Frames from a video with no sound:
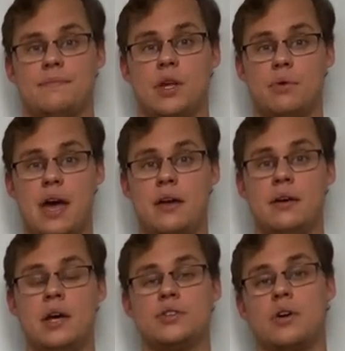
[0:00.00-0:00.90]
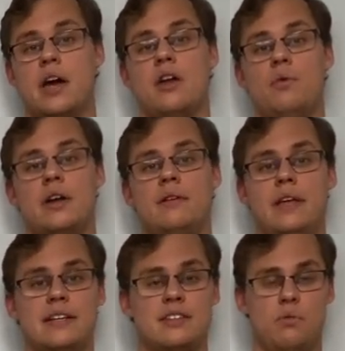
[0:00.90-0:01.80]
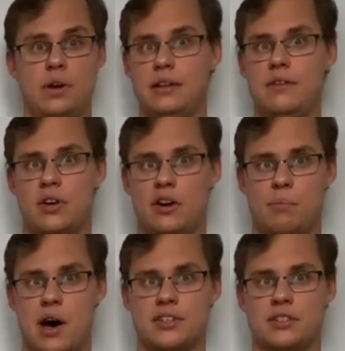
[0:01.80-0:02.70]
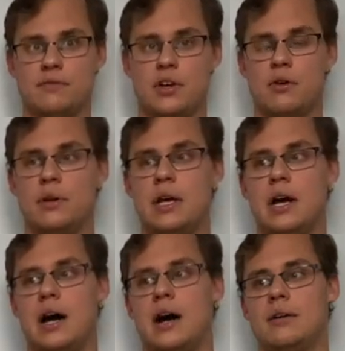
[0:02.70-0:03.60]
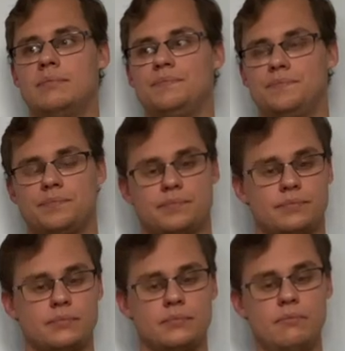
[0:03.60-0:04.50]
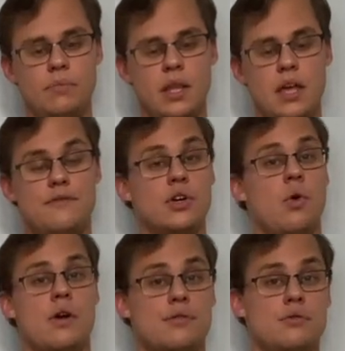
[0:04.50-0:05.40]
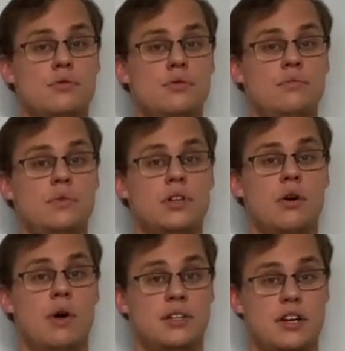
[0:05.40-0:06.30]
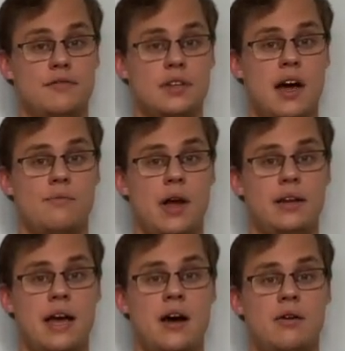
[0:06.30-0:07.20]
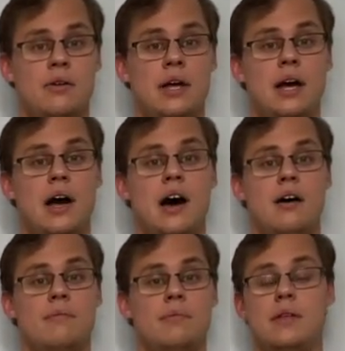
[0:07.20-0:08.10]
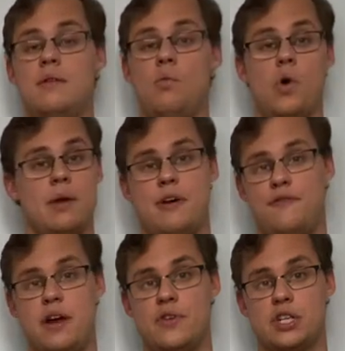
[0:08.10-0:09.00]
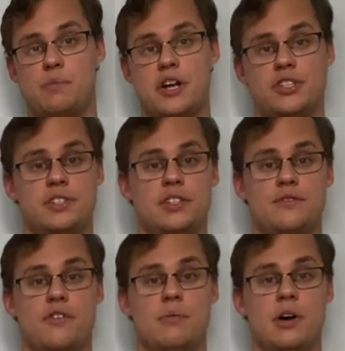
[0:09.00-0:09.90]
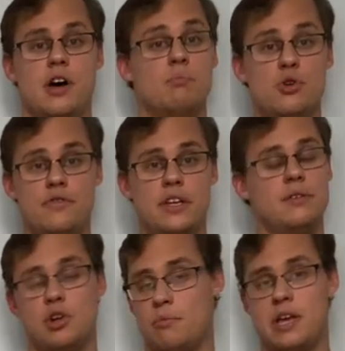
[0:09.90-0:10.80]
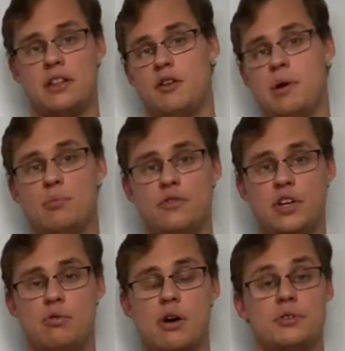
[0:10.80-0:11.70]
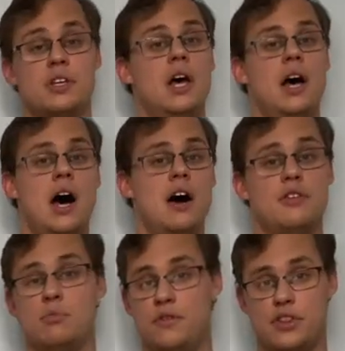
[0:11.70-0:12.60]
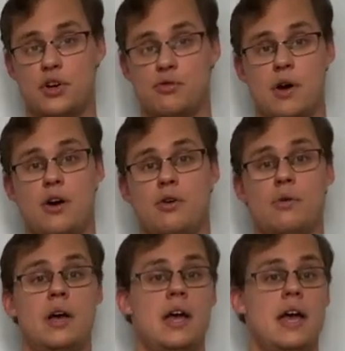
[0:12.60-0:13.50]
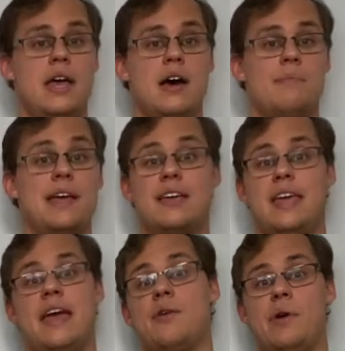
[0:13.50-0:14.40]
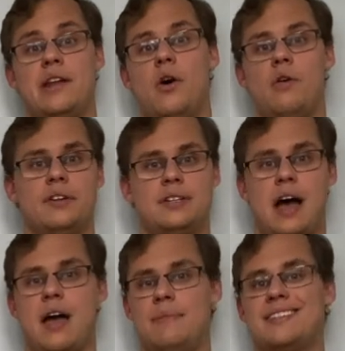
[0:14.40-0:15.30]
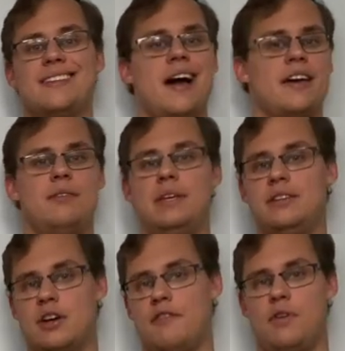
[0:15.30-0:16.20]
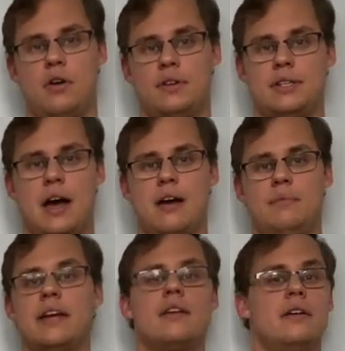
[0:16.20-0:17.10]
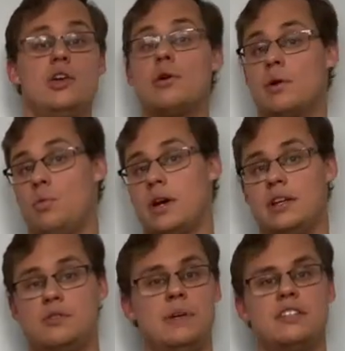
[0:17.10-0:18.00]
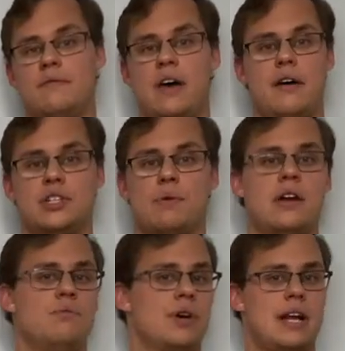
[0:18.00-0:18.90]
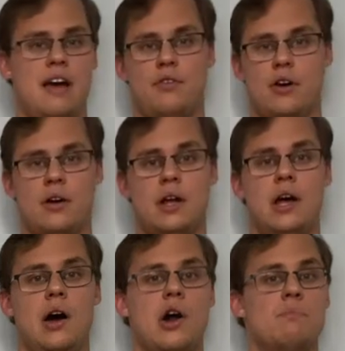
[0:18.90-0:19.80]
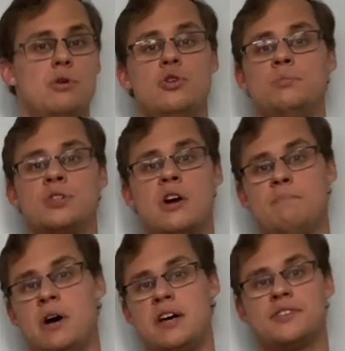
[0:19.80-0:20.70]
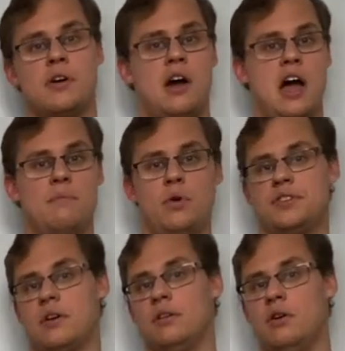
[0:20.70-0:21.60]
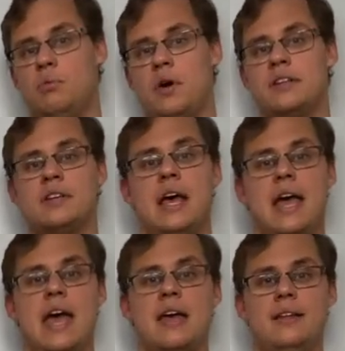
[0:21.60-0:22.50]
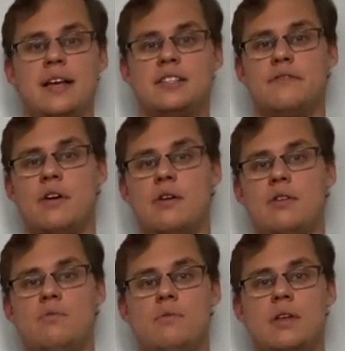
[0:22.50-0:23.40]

Okay. So I kind of want to, like I said, want to leave it on a positive note. Um, if you're going through, you know, a tough time right now, um, one of my favorite expressions is from a, a, movie. You know me, I love my movie quotes. Uh, the movie The Crow. Um, it can't rain all the time. It's not going to be tough all the time. Like that, you're it's peaks and valleys, right? We're going to have our our booms and our busts, our high points and our low points, and it's a very